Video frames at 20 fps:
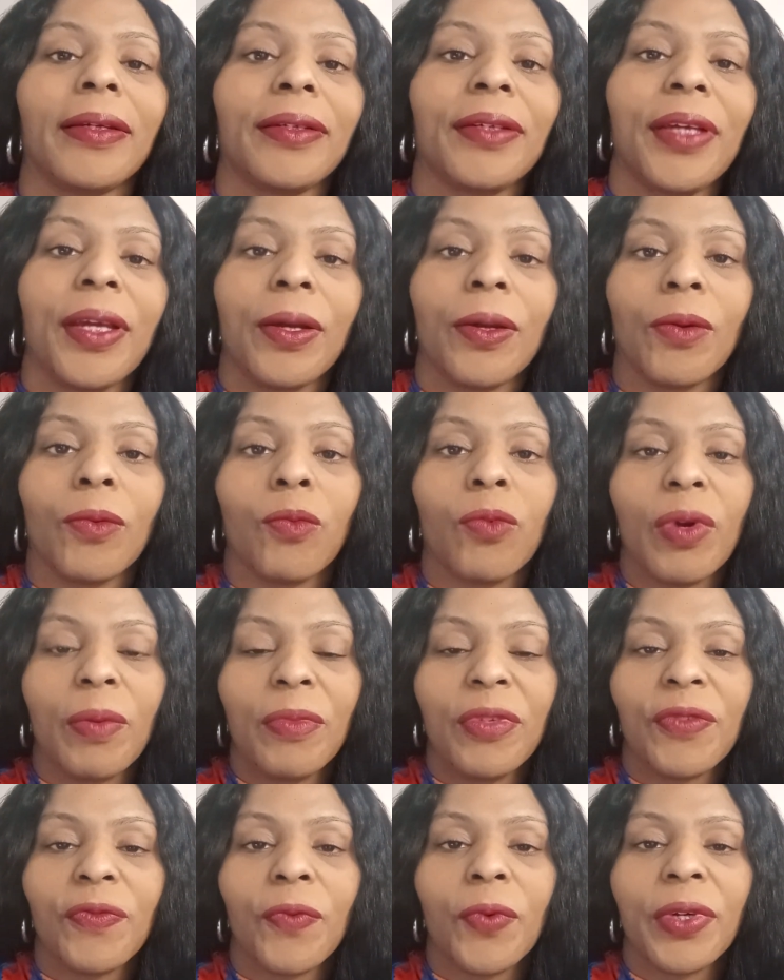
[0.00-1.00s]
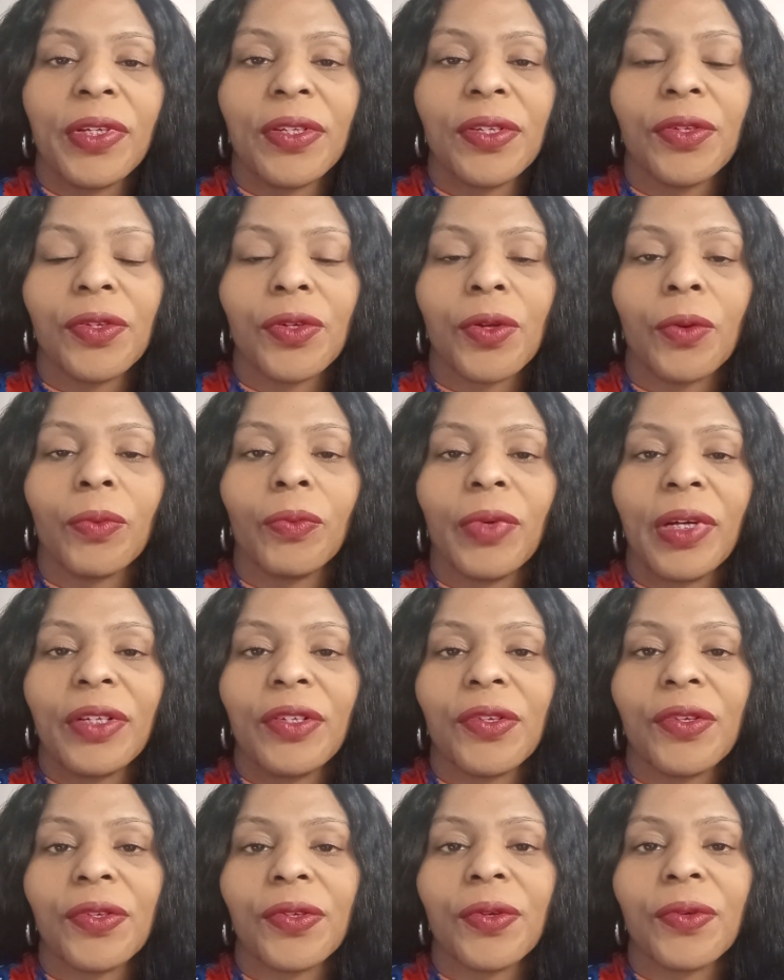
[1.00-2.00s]
yeah, women's voices don't
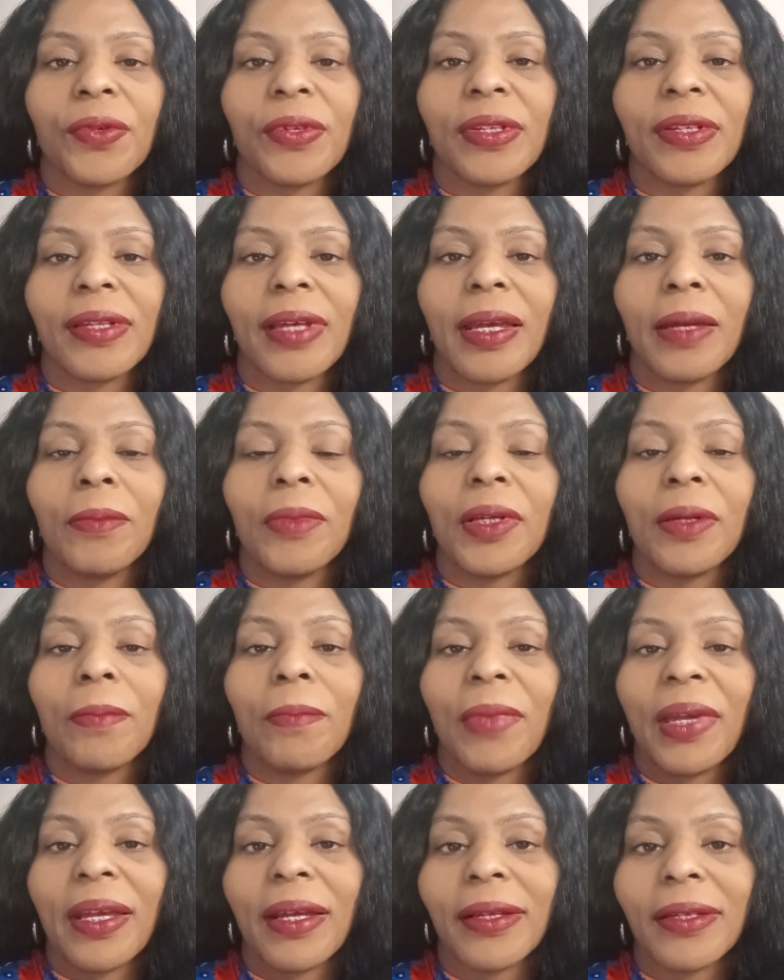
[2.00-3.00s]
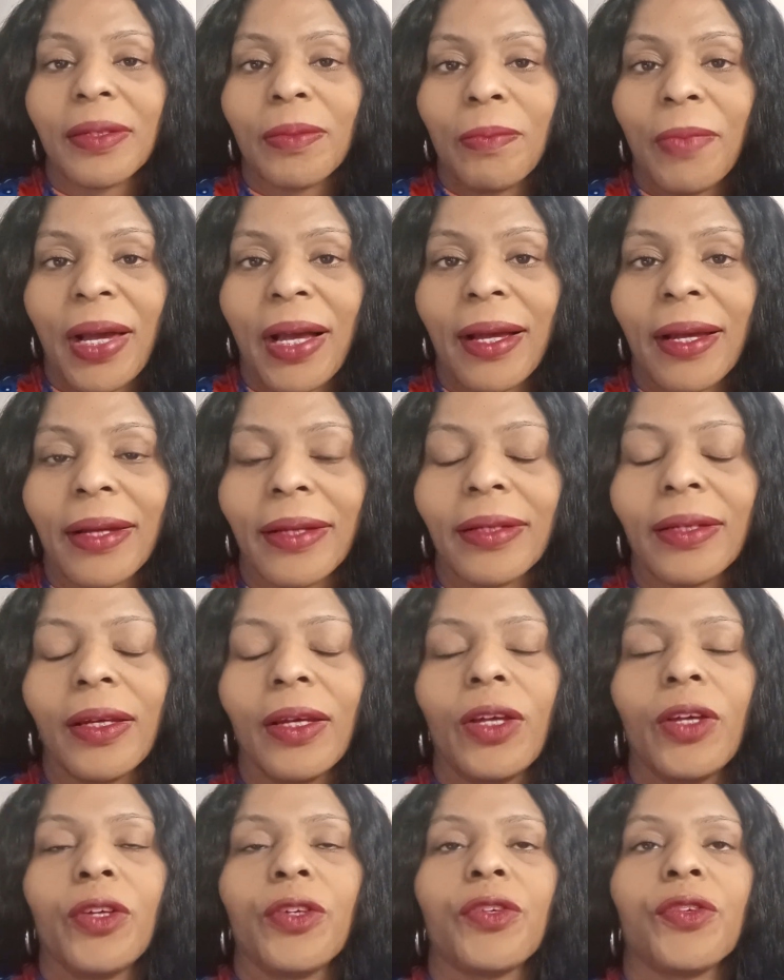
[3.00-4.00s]
register the same in a man's mind.
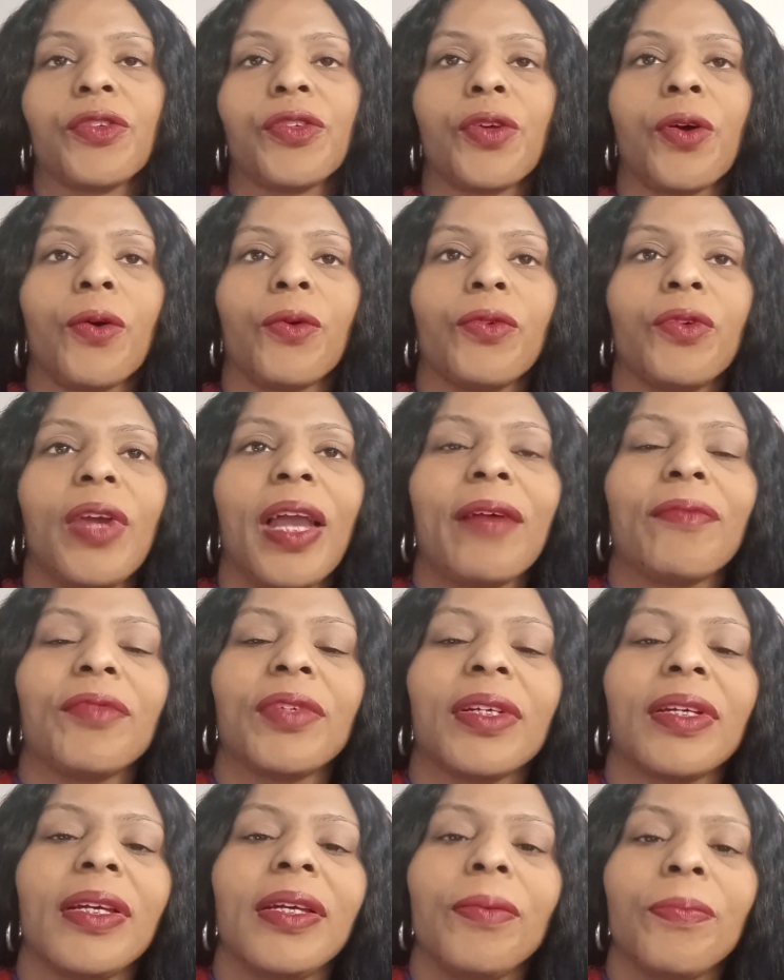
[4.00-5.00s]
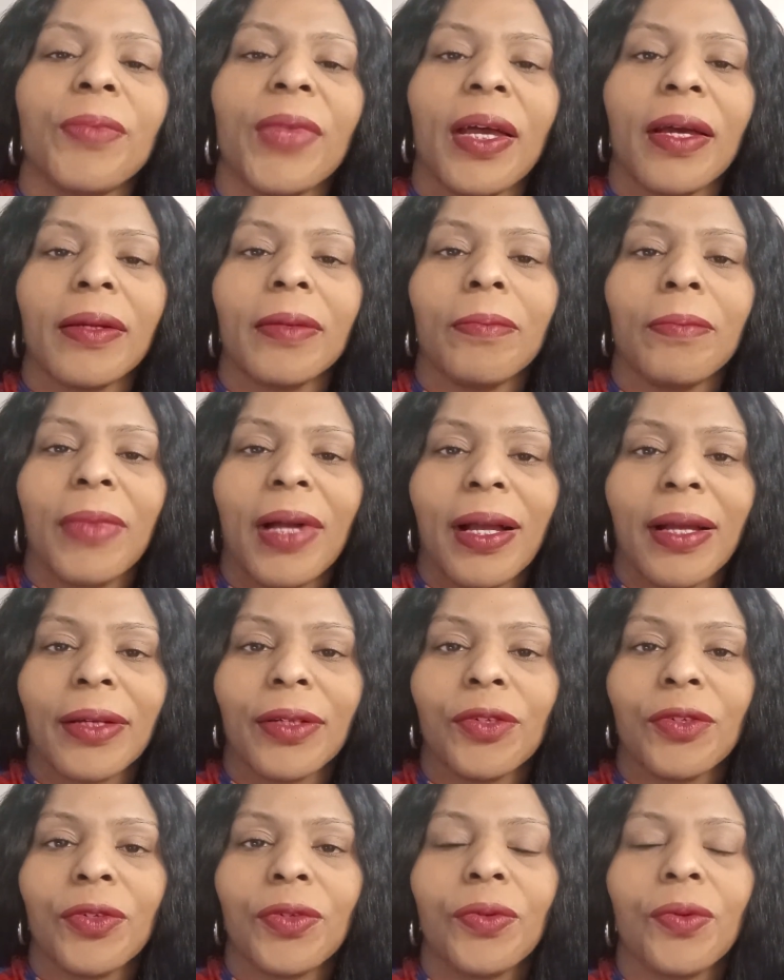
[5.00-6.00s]
So you have to keep that in
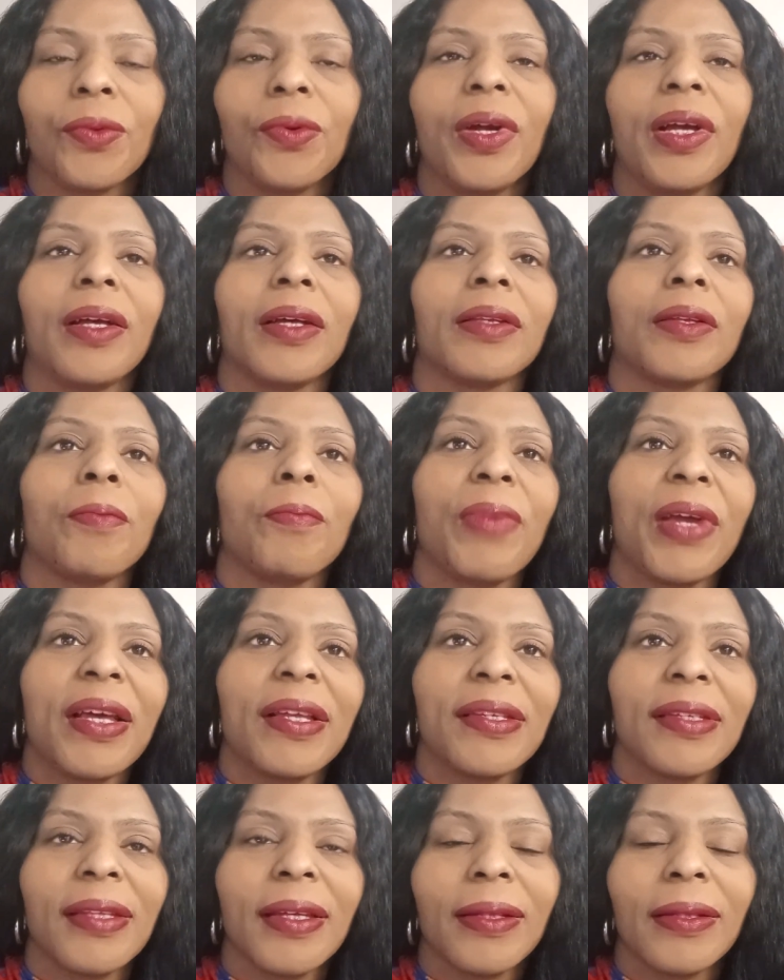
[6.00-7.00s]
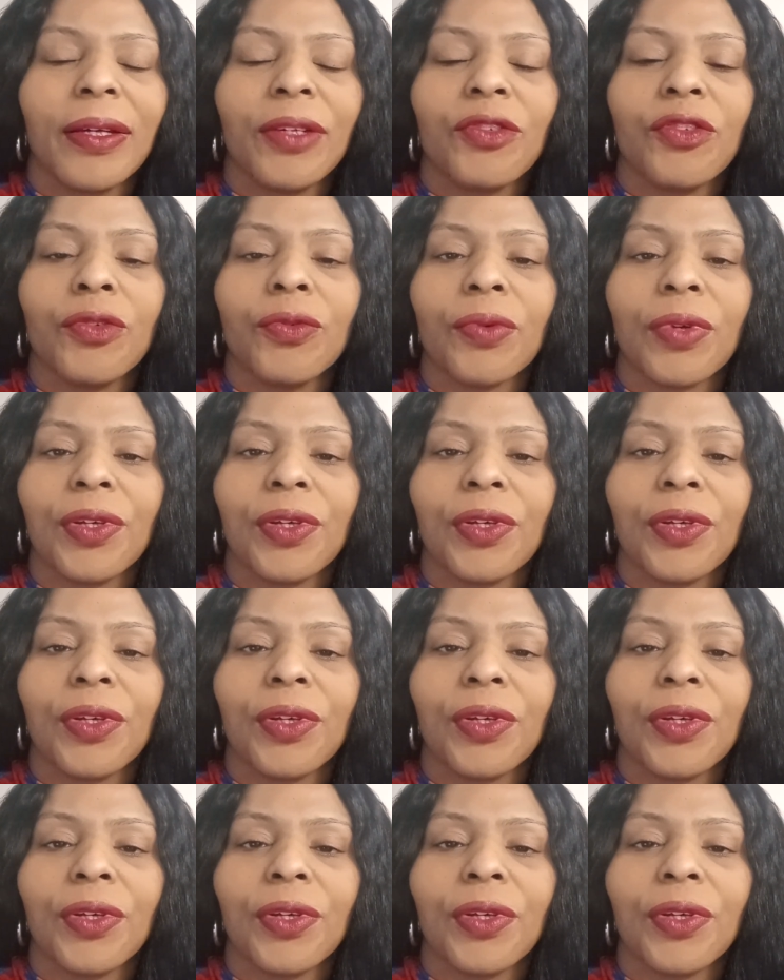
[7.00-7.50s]
mind too. The best thing that you